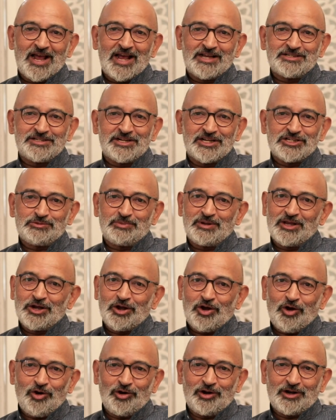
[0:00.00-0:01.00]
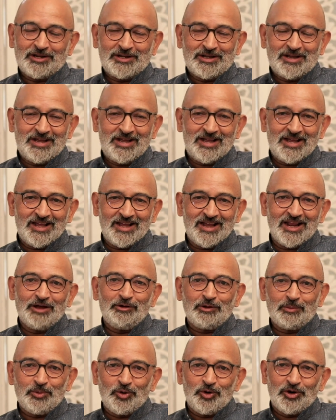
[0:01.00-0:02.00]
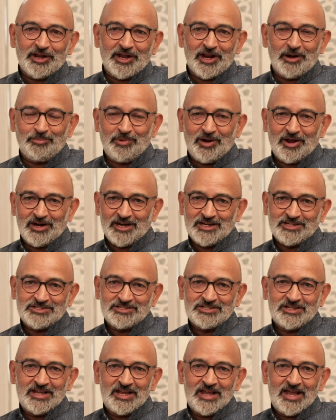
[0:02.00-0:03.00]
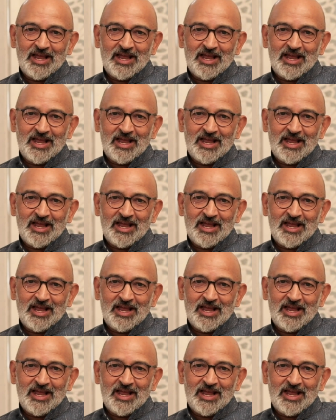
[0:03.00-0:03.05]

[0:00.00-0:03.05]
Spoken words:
as it is being called in our political parlance.